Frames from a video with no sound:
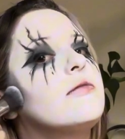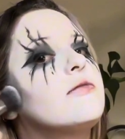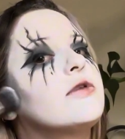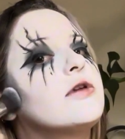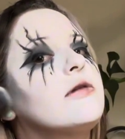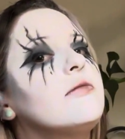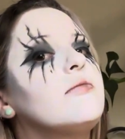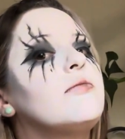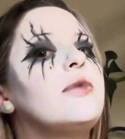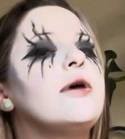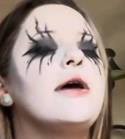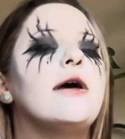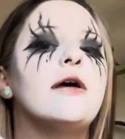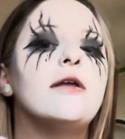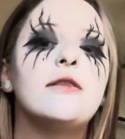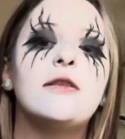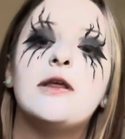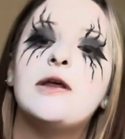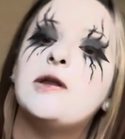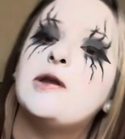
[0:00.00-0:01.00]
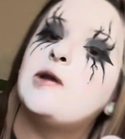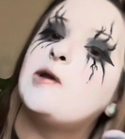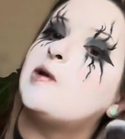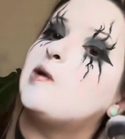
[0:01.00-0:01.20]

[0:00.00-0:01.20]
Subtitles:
just gonna pat that in.